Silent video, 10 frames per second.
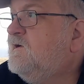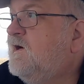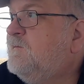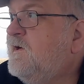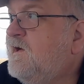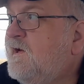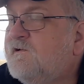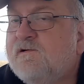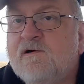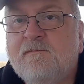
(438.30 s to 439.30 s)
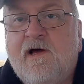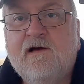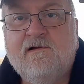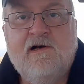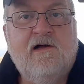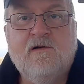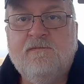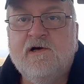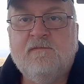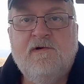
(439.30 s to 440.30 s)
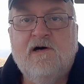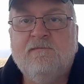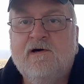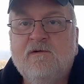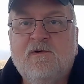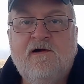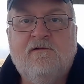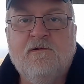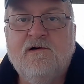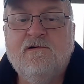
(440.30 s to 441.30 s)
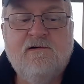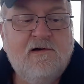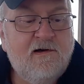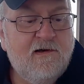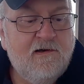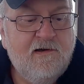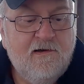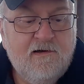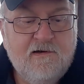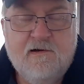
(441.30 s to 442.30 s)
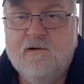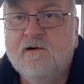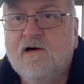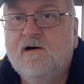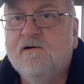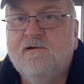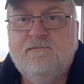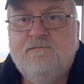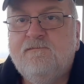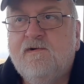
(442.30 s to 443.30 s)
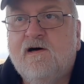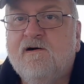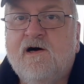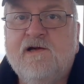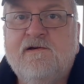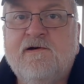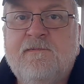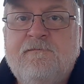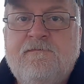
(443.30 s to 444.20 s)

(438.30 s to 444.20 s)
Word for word: I may answer her back, tell her pick me up on the way through, or I'll hike it.